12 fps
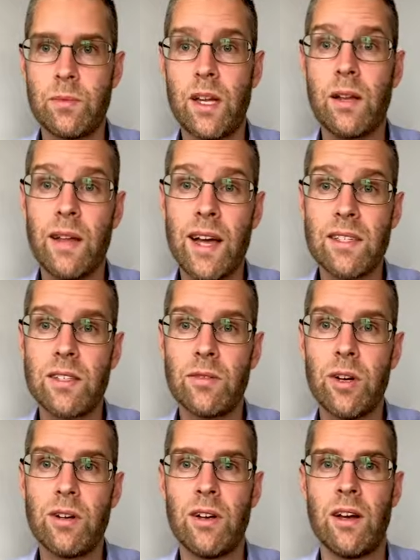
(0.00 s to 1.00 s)
Last of
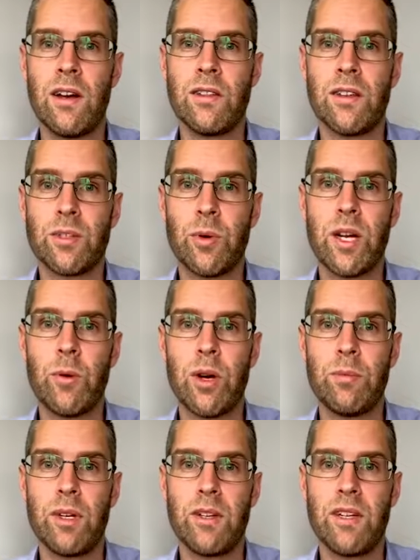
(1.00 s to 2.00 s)
all, the
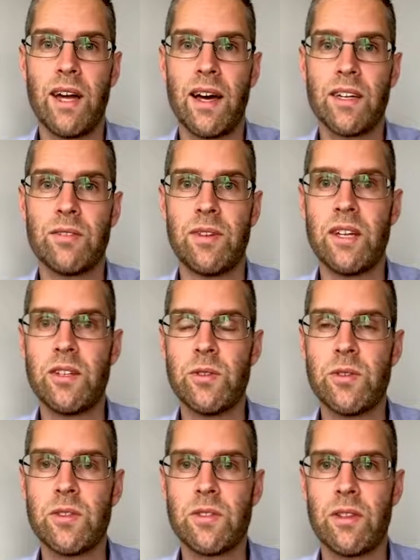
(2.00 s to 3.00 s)
21 million active end
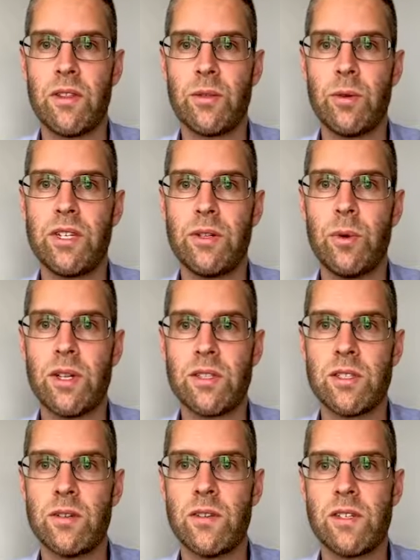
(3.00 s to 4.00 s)
users of the 321
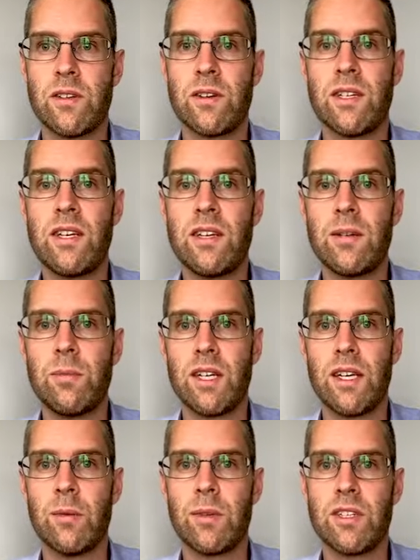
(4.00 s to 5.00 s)
service are key to being
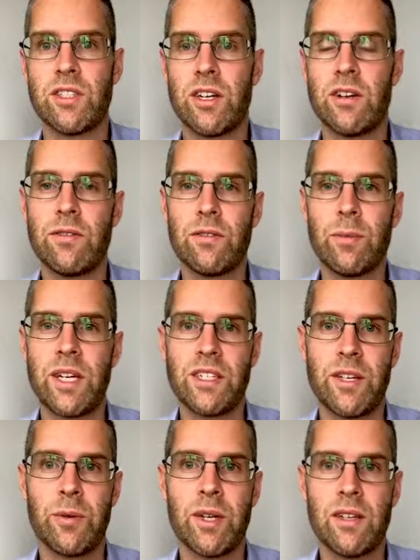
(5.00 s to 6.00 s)
able to share information
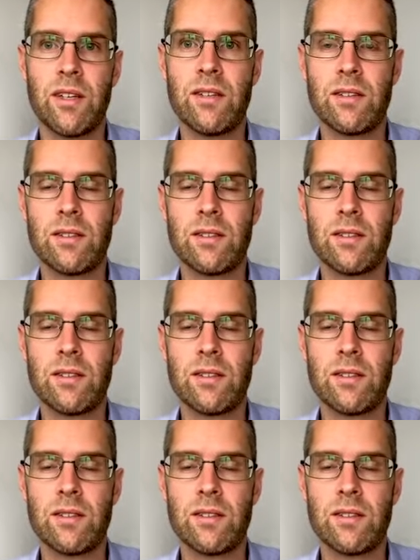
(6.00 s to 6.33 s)
quickly.